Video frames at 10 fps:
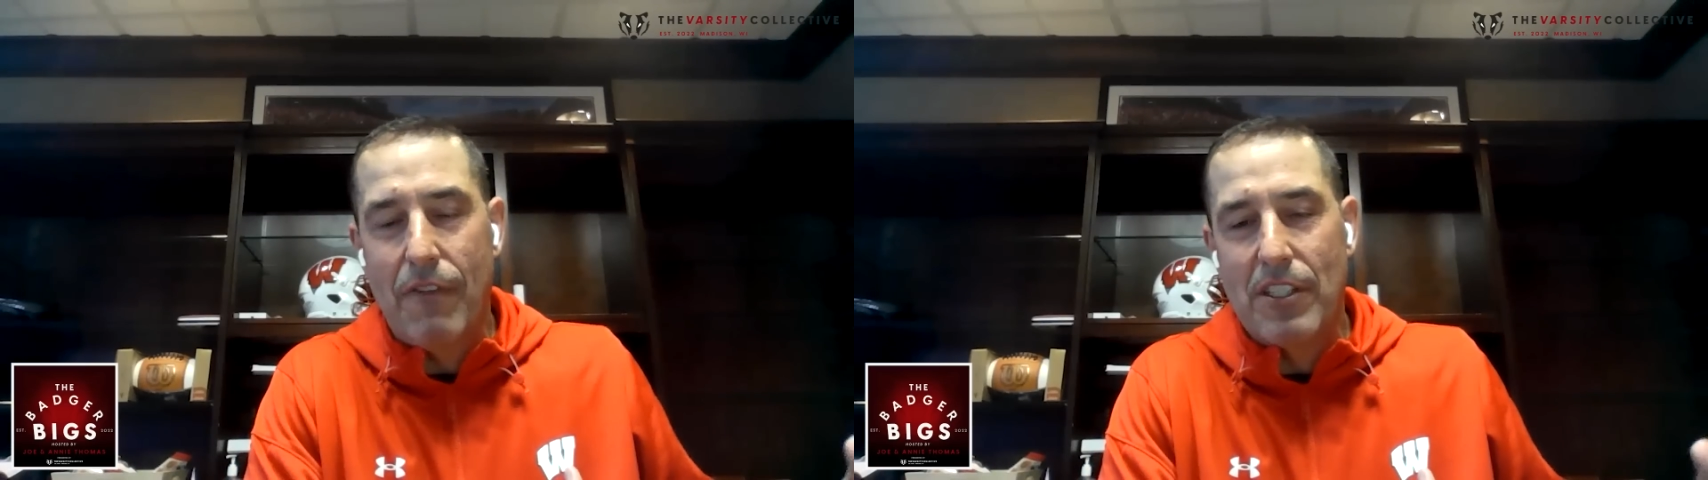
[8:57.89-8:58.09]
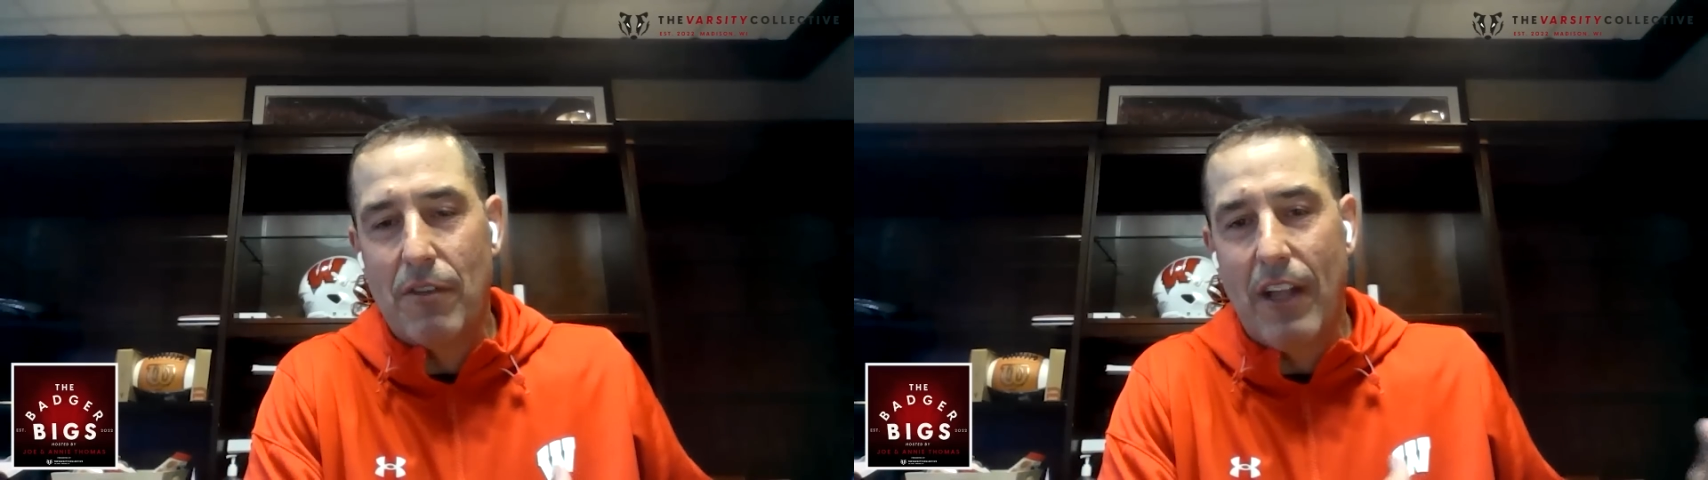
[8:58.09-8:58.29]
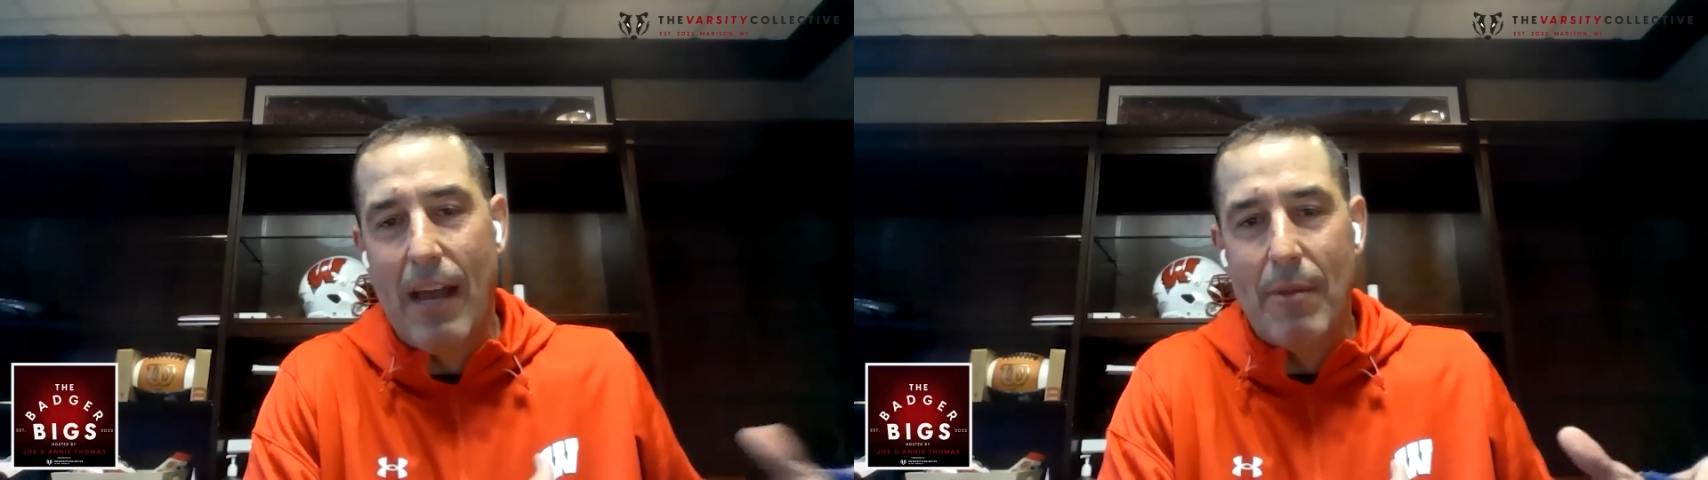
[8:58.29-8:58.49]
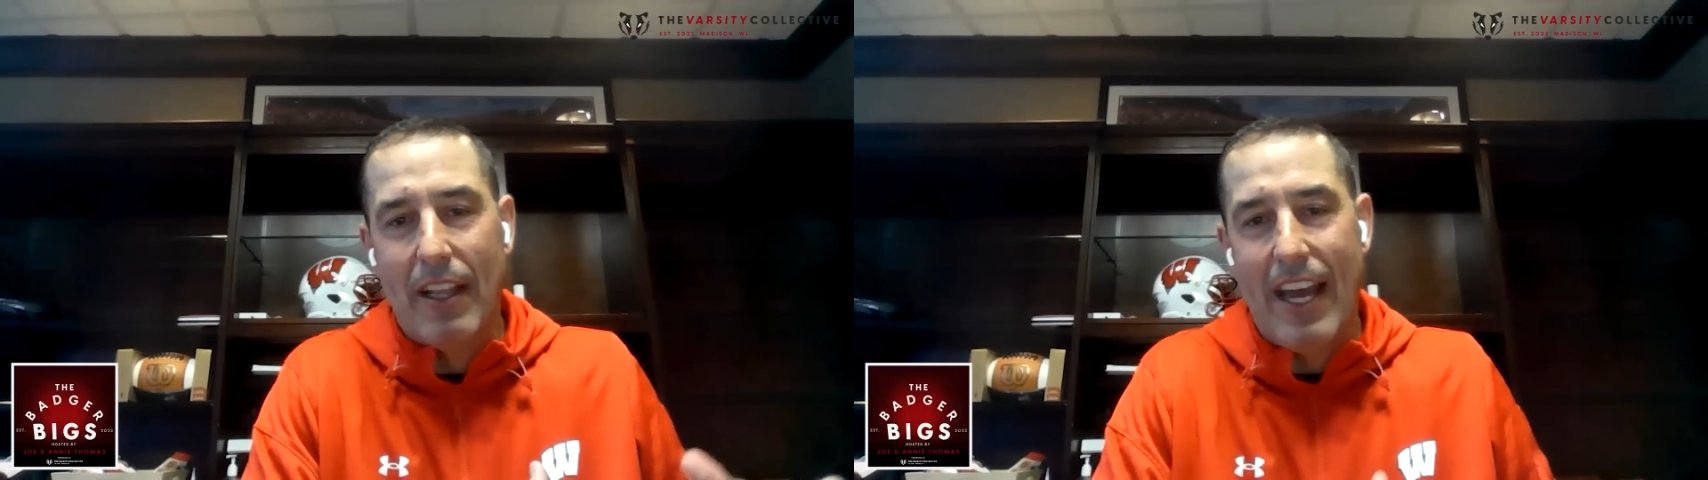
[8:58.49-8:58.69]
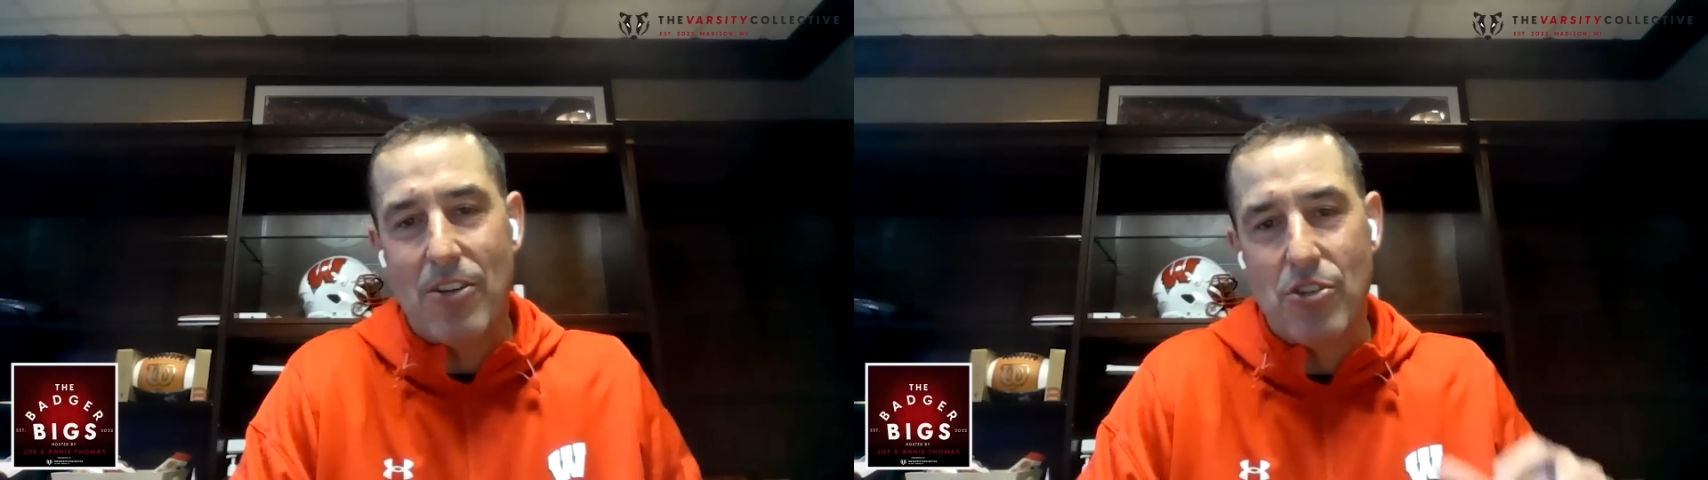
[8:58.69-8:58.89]
offensive
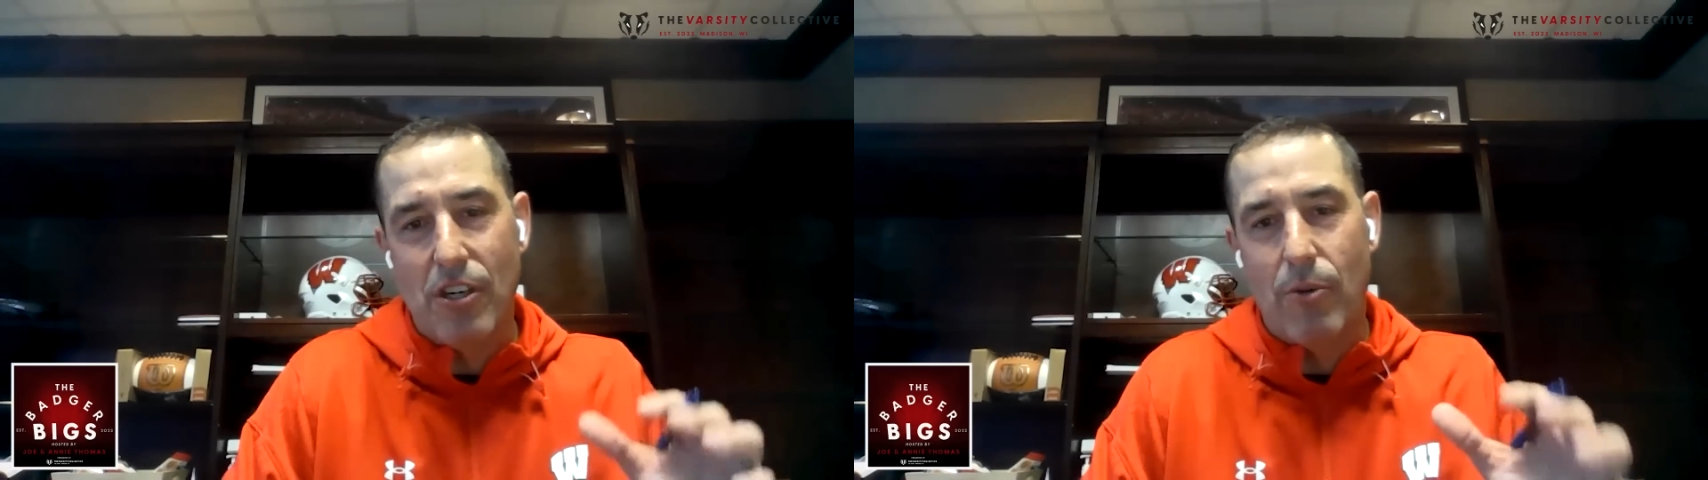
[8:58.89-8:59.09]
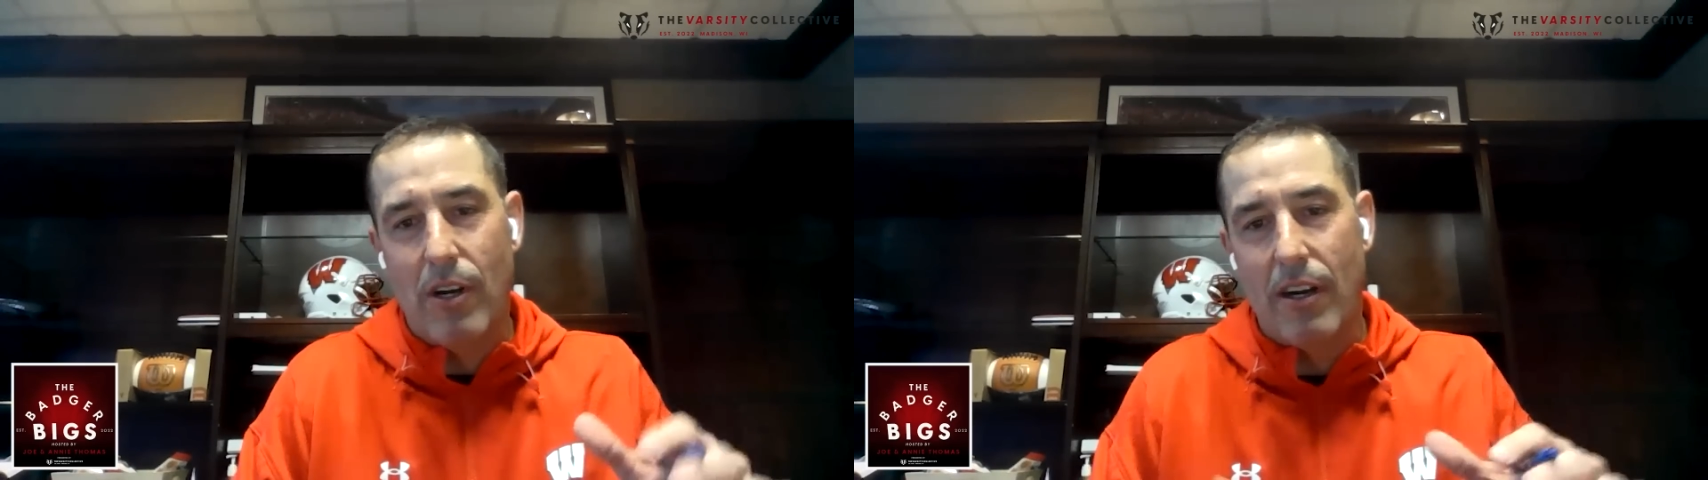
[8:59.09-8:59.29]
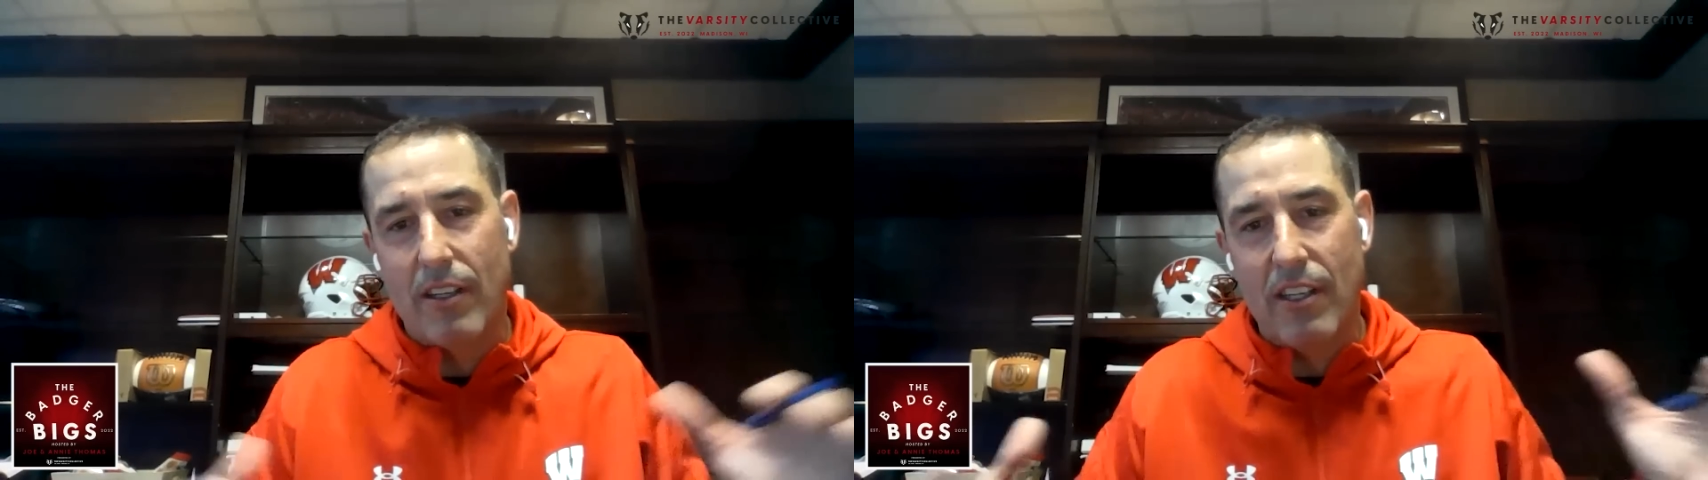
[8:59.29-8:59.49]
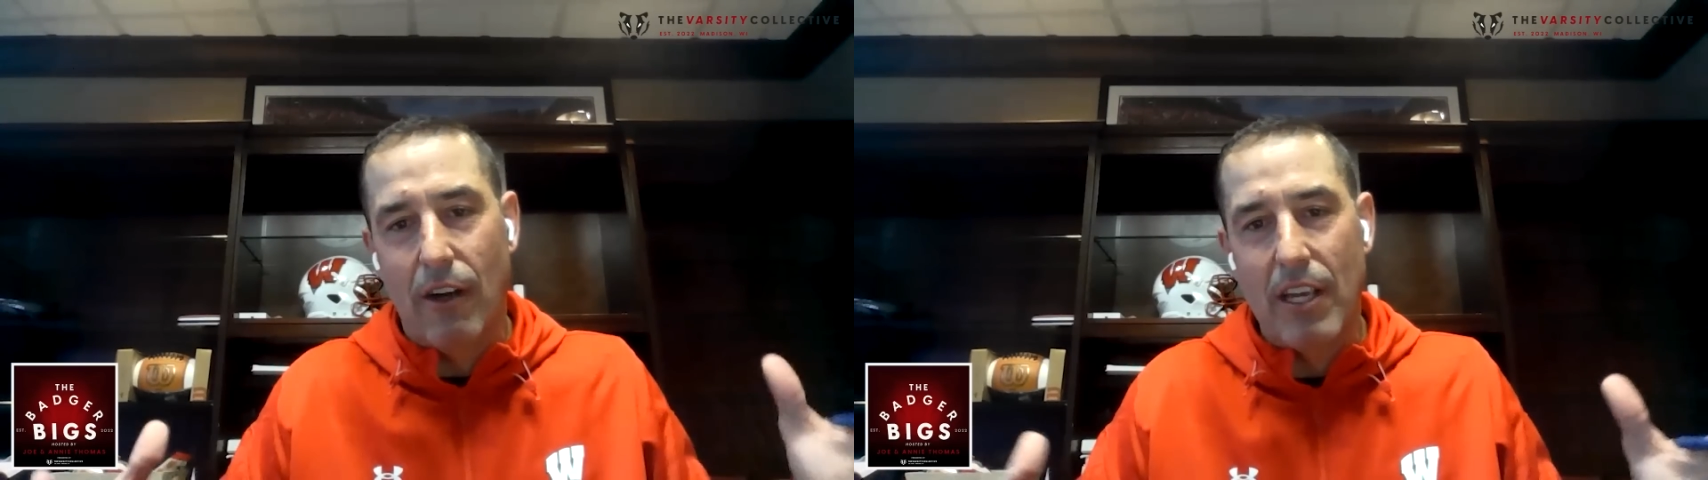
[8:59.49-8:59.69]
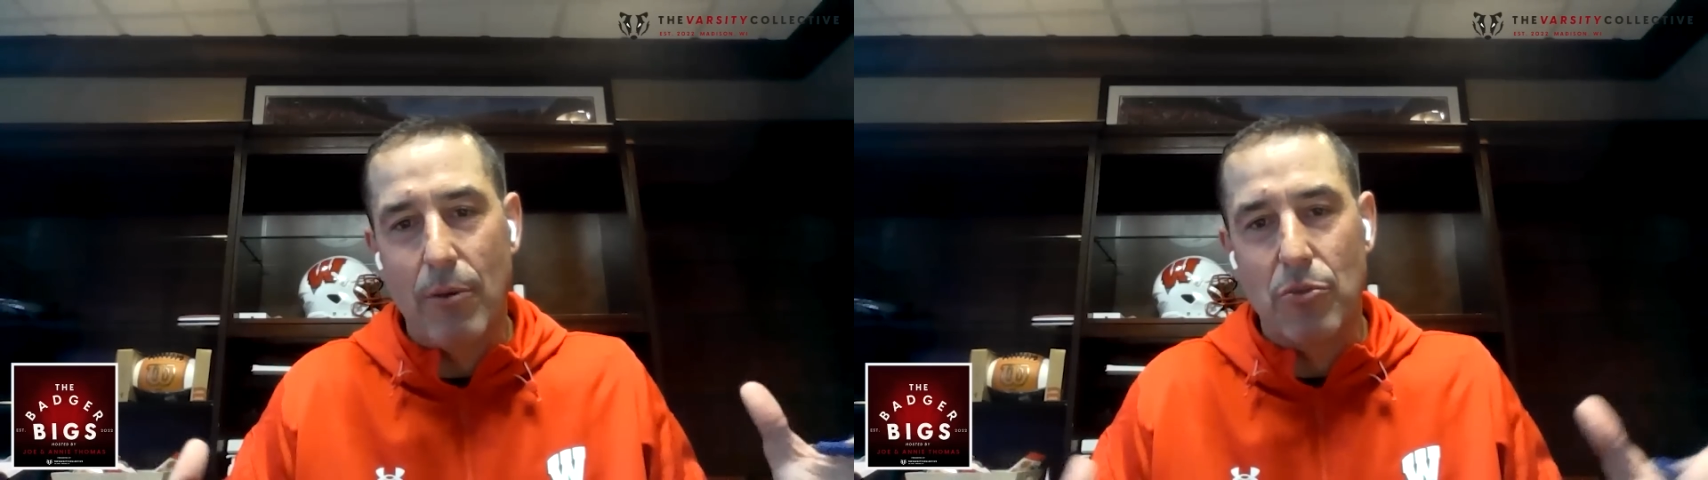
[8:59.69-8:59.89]
lineman last year where,
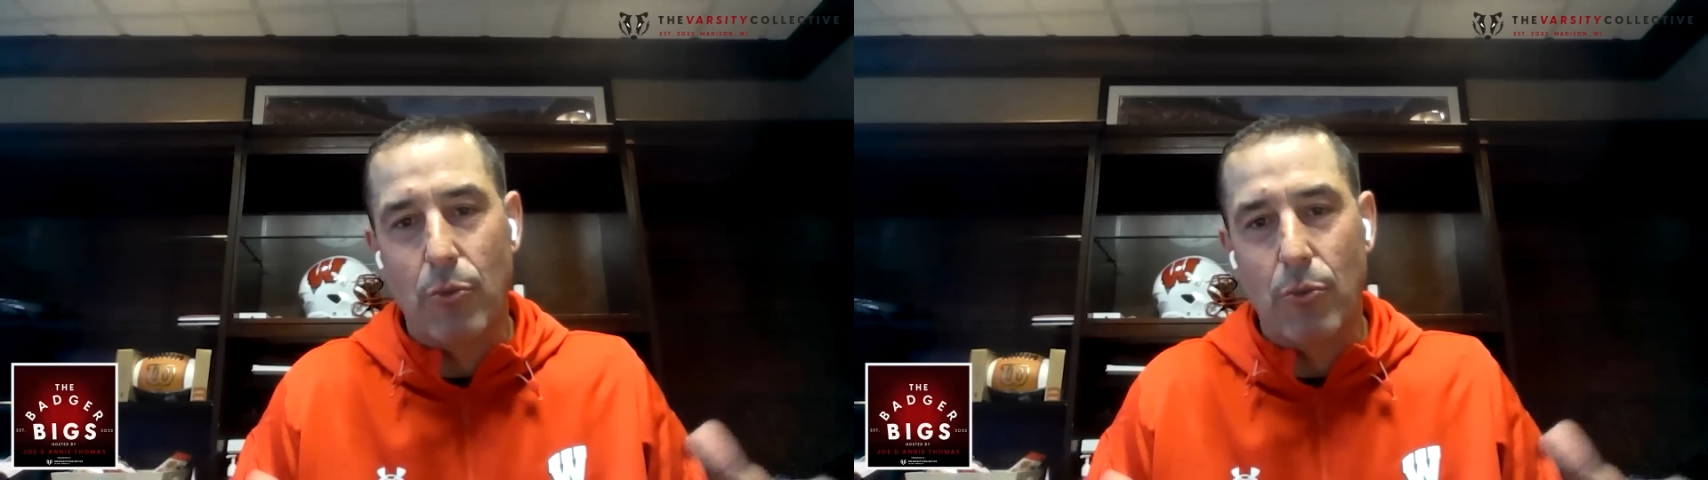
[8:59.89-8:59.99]
he